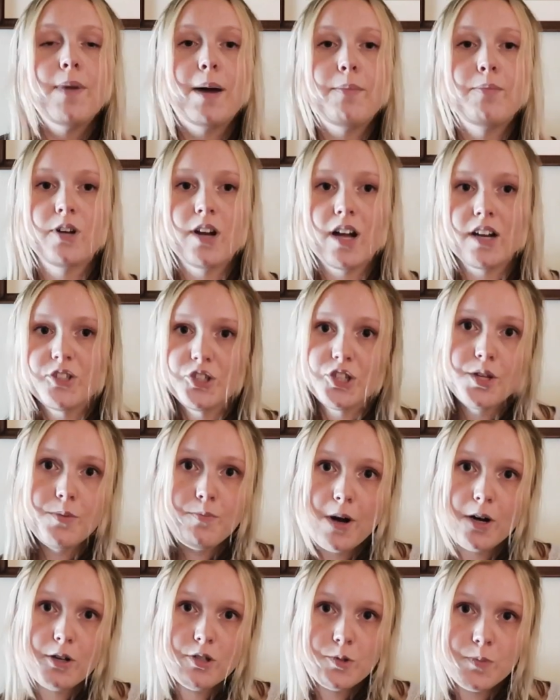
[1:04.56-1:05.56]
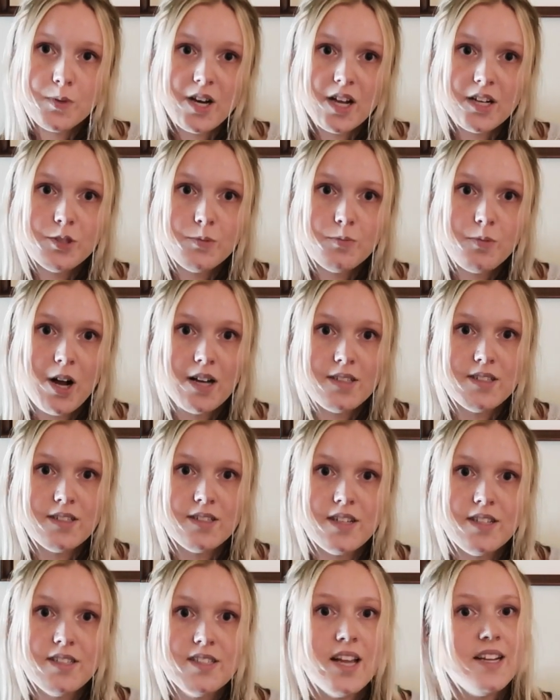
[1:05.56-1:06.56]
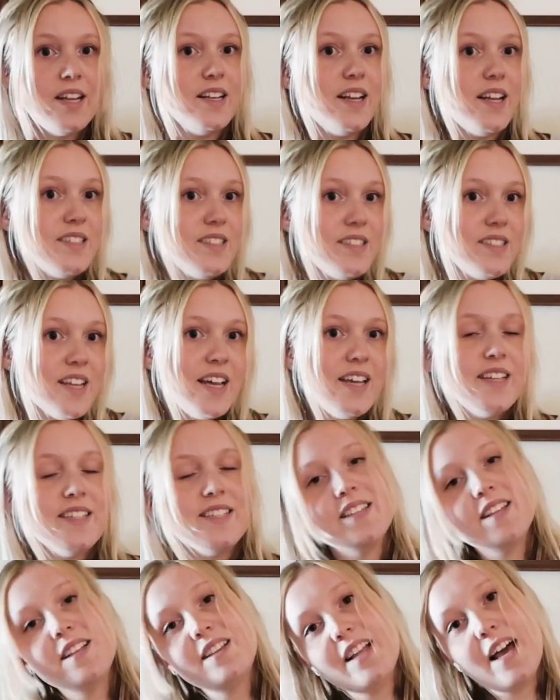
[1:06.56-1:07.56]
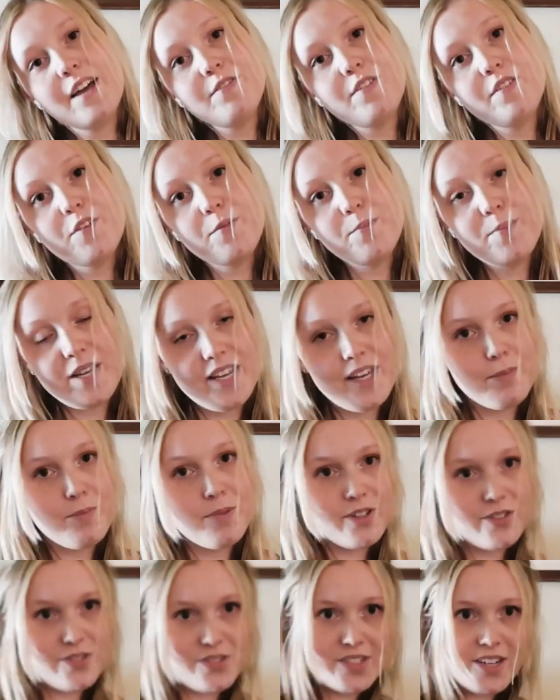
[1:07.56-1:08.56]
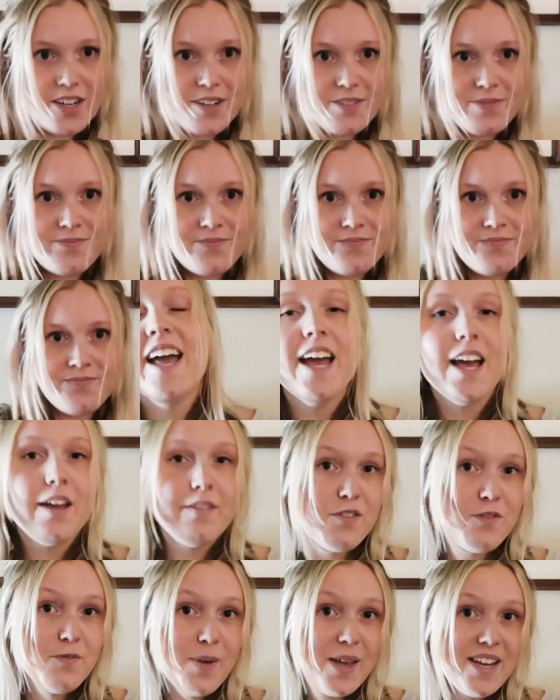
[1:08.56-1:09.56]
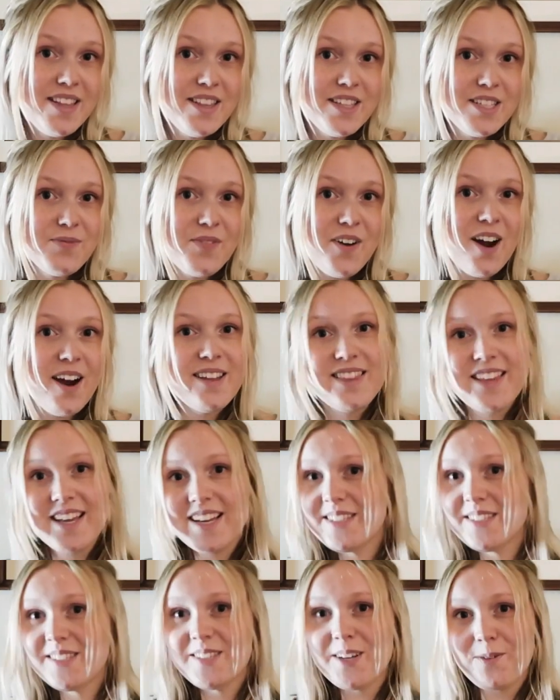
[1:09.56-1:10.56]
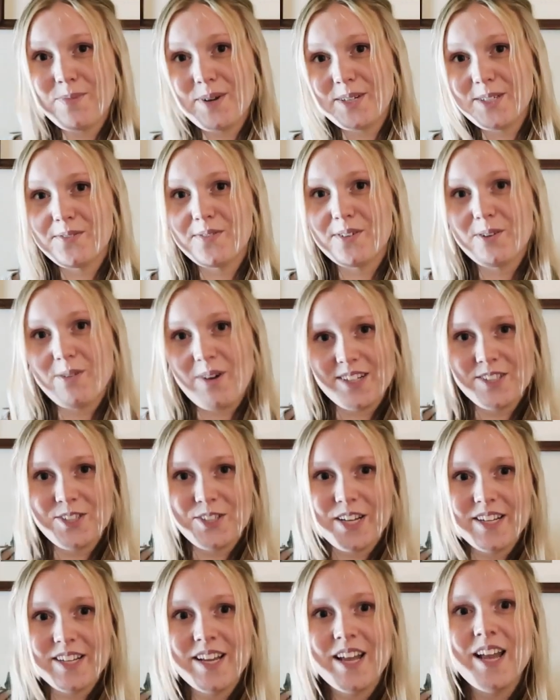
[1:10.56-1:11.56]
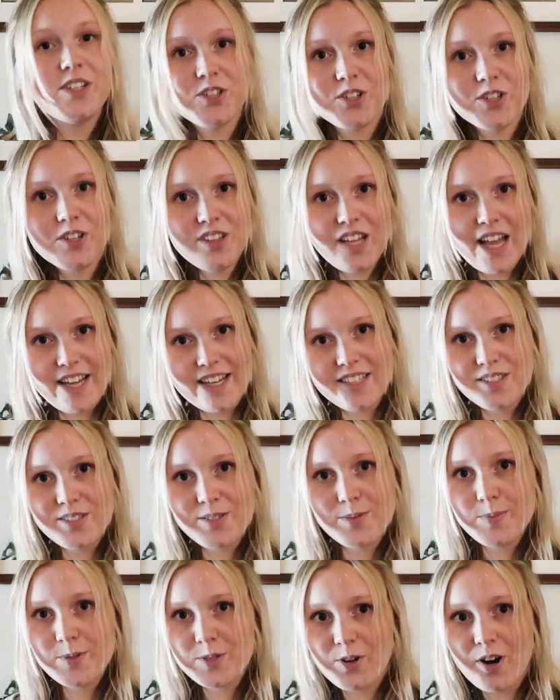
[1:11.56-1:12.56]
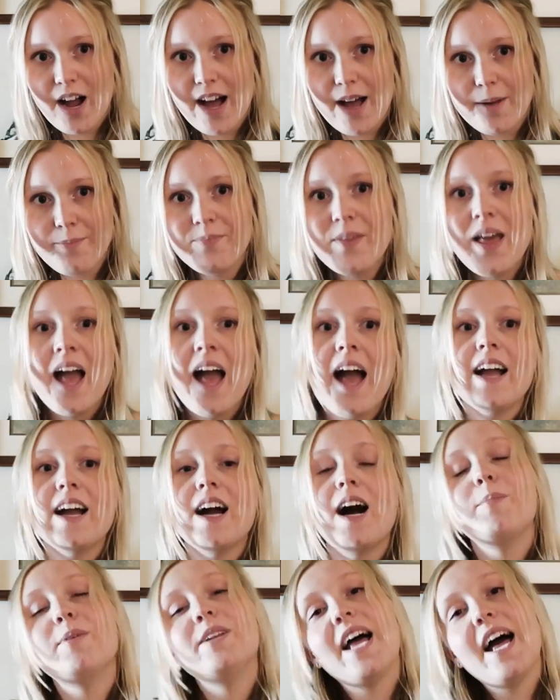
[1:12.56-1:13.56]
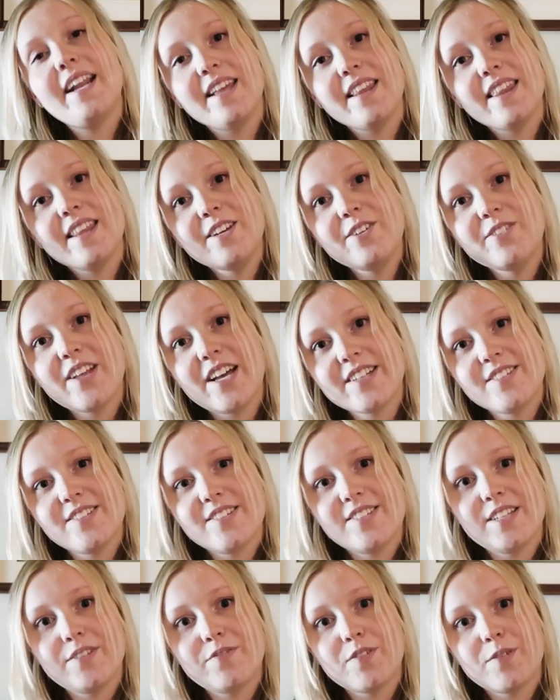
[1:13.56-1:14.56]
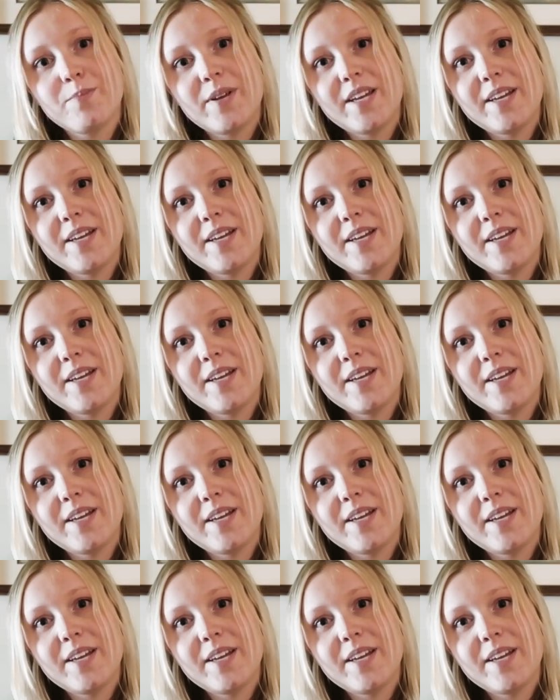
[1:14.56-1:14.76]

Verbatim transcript: my production and post-production processes, and an insight into the life of a media producer. If you've made it this far, thanks so much for watching. Make sure to like and subscribe, and comment anything you'd like to see from